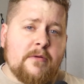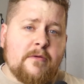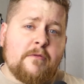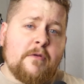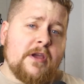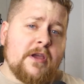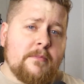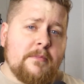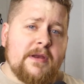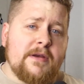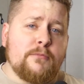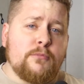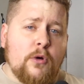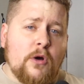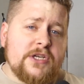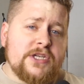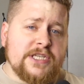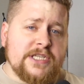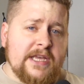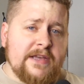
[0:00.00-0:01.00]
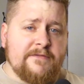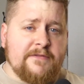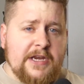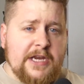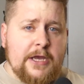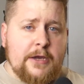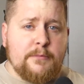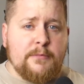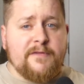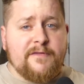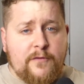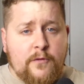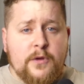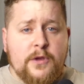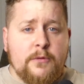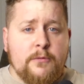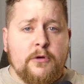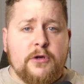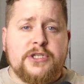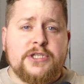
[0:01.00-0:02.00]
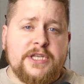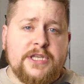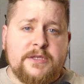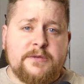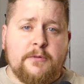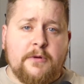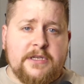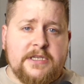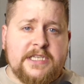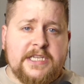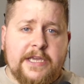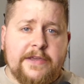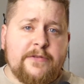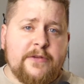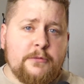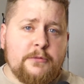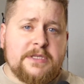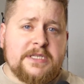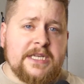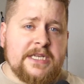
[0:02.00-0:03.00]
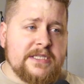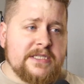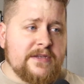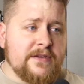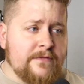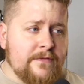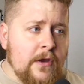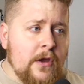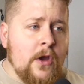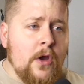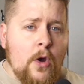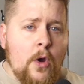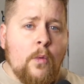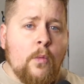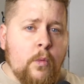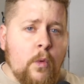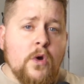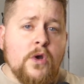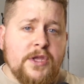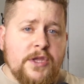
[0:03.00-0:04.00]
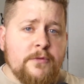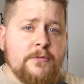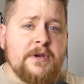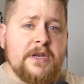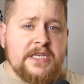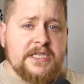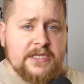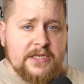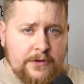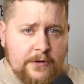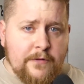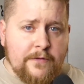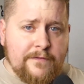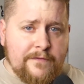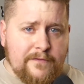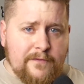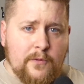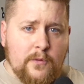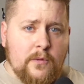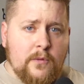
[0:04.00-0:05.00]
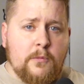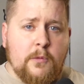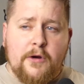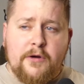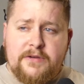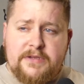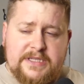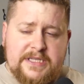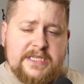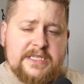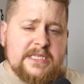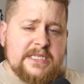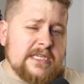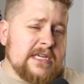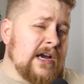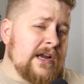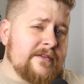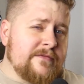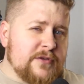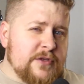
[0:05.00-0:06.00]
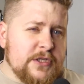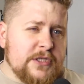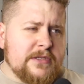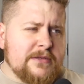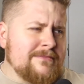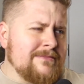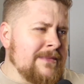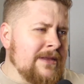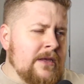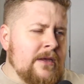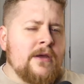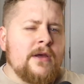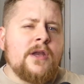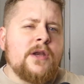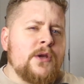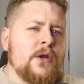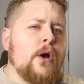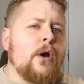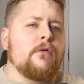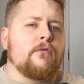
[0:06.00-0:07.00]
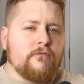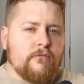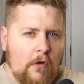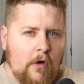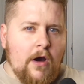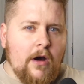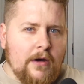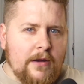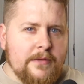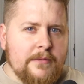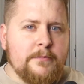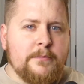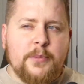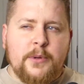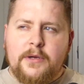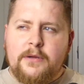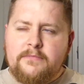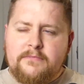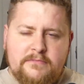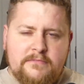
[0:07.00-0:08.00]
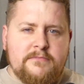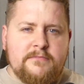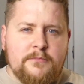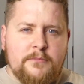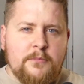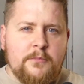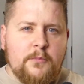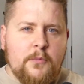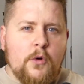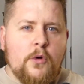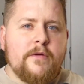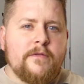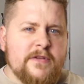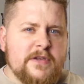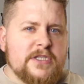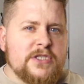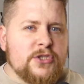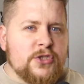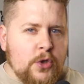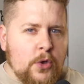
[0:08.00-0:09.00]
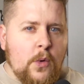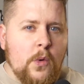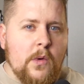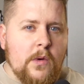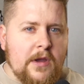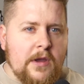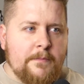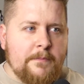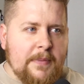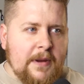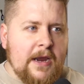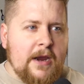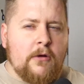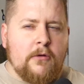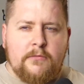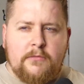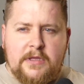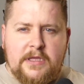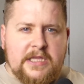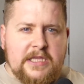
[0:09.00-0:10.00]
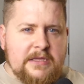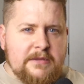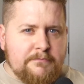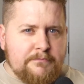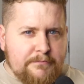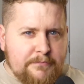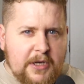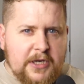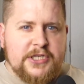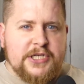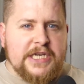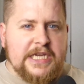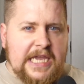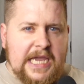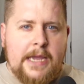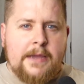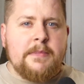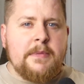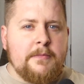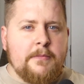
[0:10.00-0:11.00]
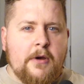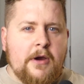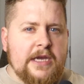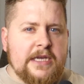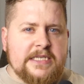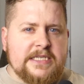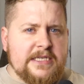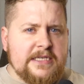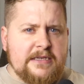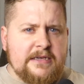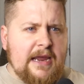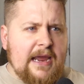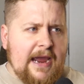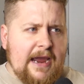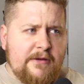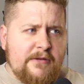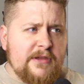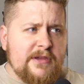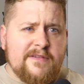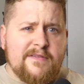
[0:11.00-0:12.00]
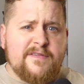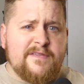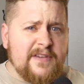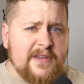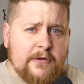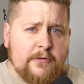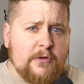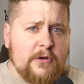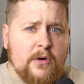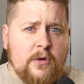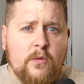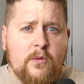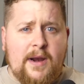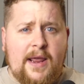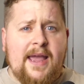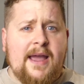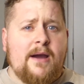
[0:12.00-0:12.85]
I would recommend watching that video before you watch this one to give you a sense of what you need to look for. Whereas this is kind of just not a rant, but more of a talk about budget gaming mice and how you can figure it all